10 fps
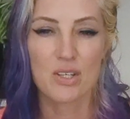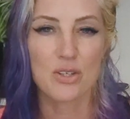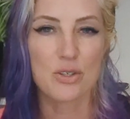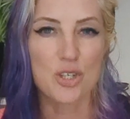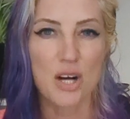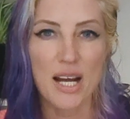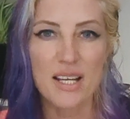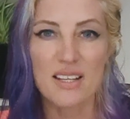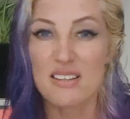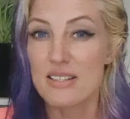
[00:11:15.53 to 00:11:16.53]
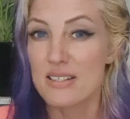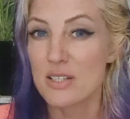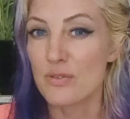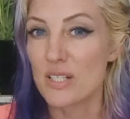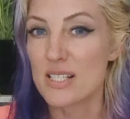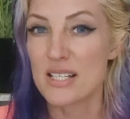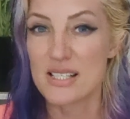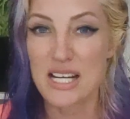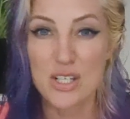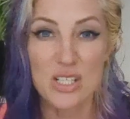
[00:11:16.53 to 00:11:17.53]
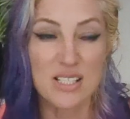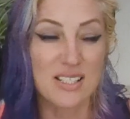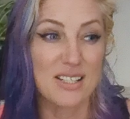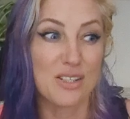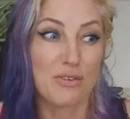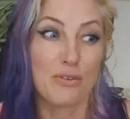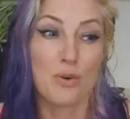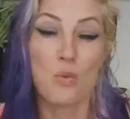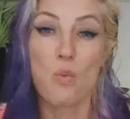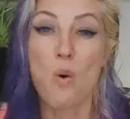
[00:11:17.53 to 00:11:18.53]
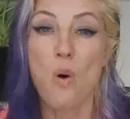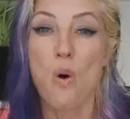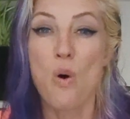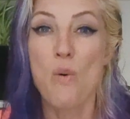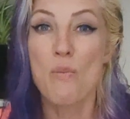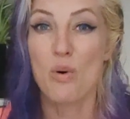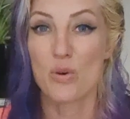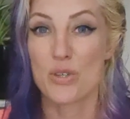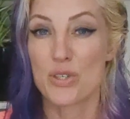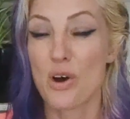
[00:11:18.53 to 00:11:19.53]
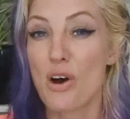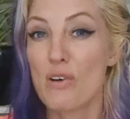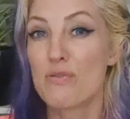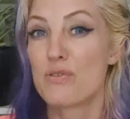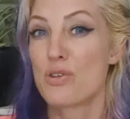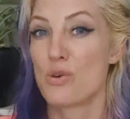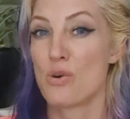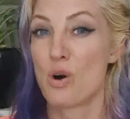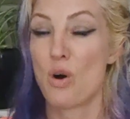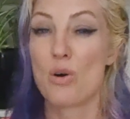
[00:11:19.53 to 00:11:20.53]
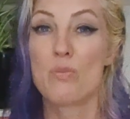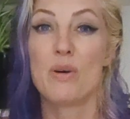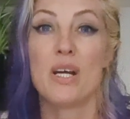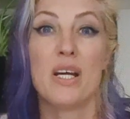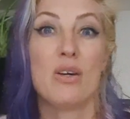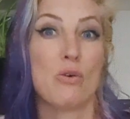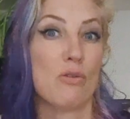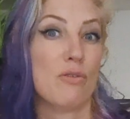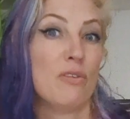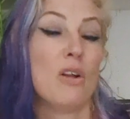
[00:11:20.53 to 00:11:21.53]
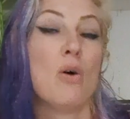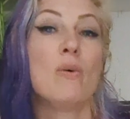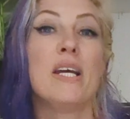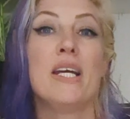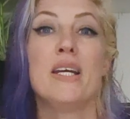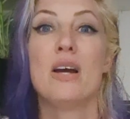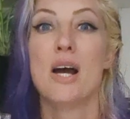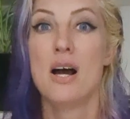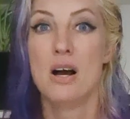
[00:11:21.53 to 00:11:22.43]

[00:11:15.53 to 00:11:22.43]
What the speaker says: So track different sensations. Does it feel warm or soft or open or flowing?